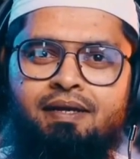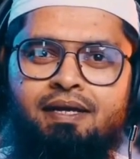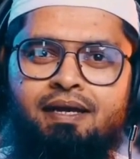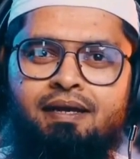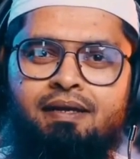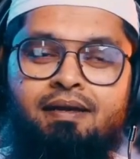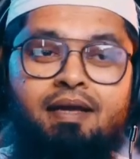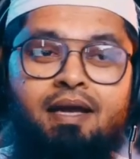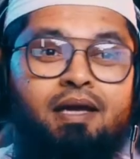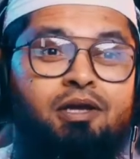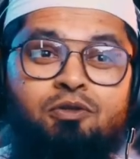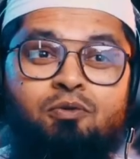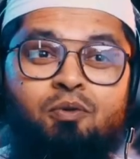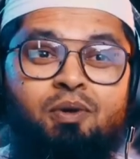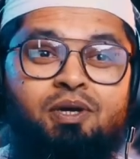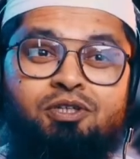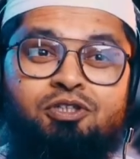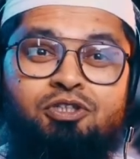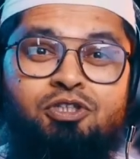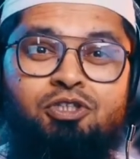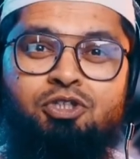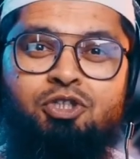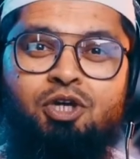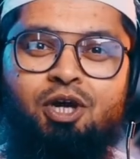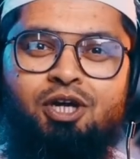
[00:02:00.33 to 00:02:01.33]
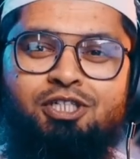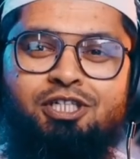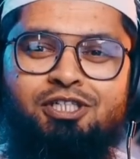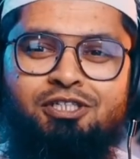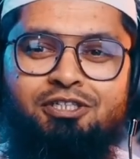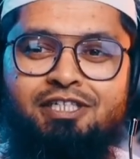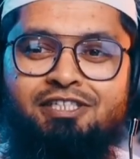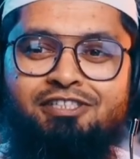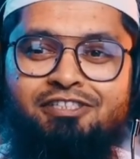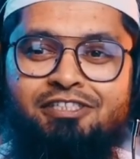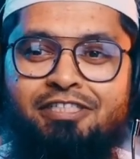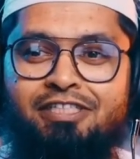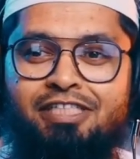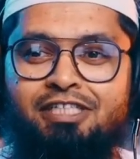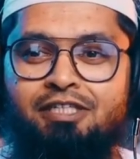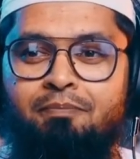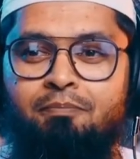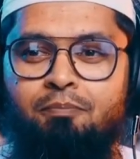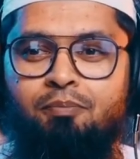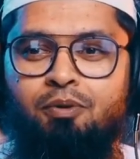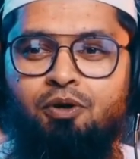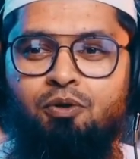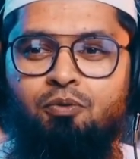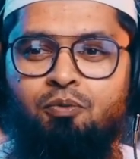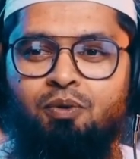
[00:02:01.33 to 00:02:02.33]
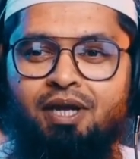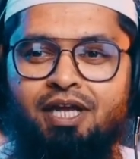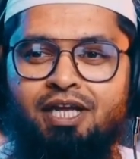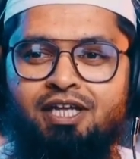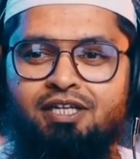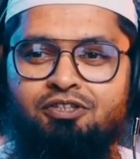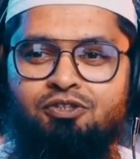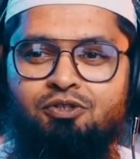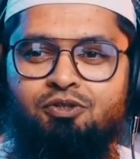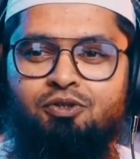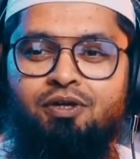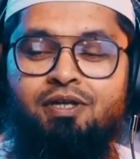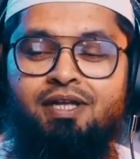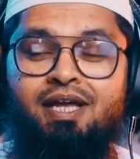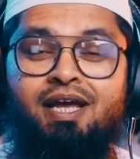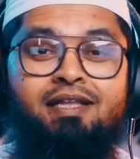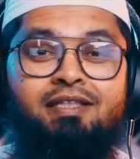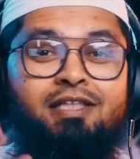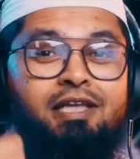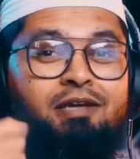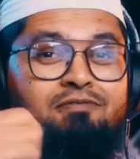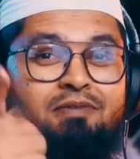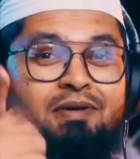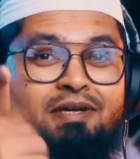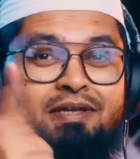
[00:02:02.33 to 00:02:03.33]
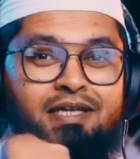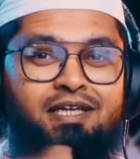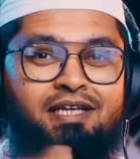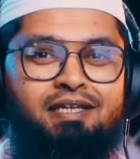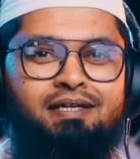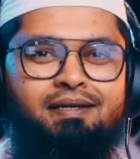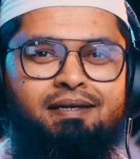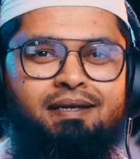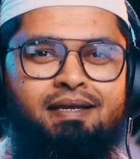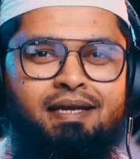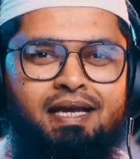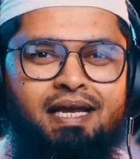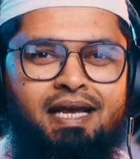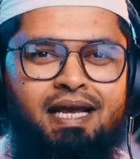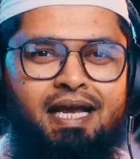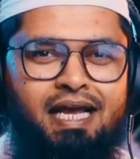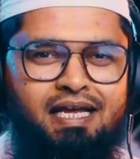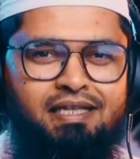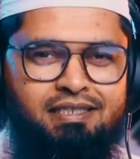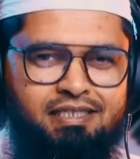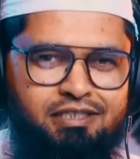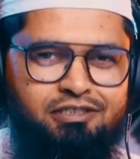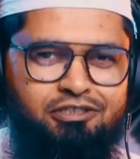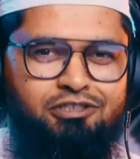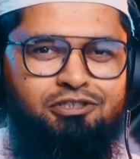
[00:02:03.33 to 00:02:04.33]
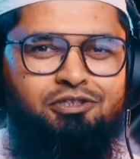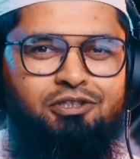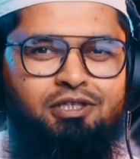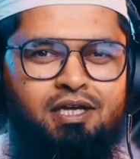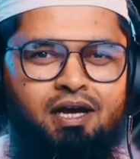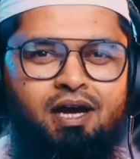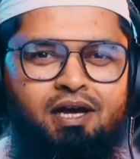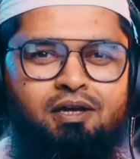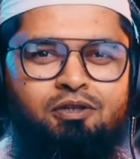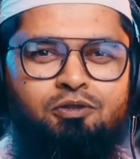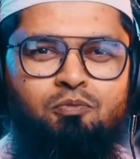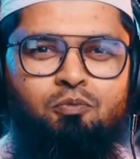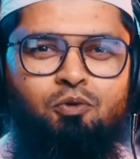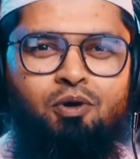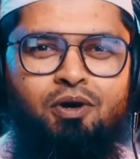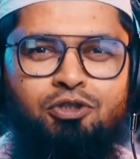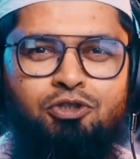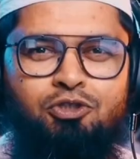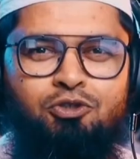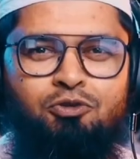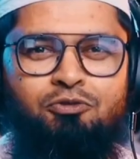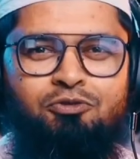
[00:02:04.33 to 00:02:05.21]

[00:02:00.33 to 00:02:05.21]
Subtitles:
there's one shockingly simple way to connect everything. And it's not what you